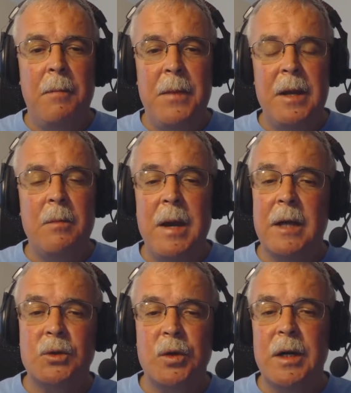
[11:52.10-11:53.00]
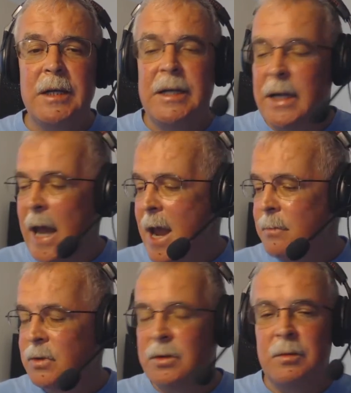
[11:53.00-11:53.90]
beating them in extra inning
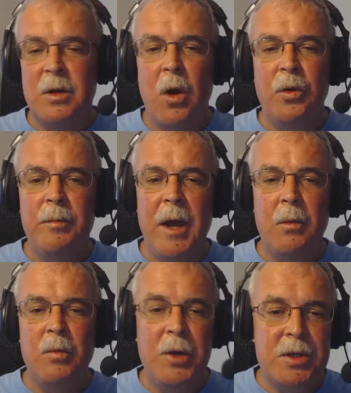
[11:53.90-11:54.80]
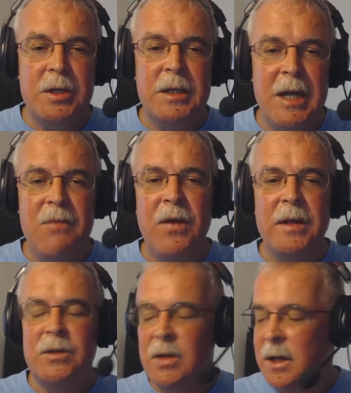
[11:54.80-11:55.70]
games, holding them down with pitching and
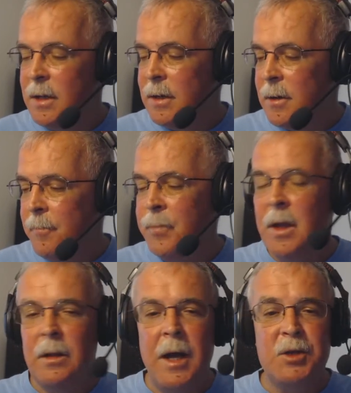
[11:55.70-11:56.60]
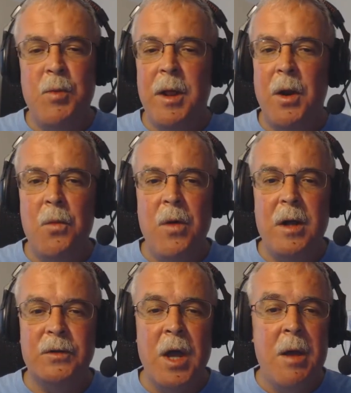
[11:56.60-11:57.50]
defense and last-minute home
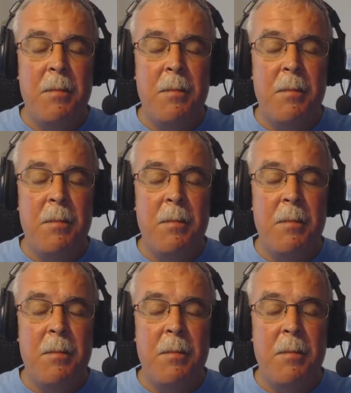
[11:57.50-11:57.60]
runs.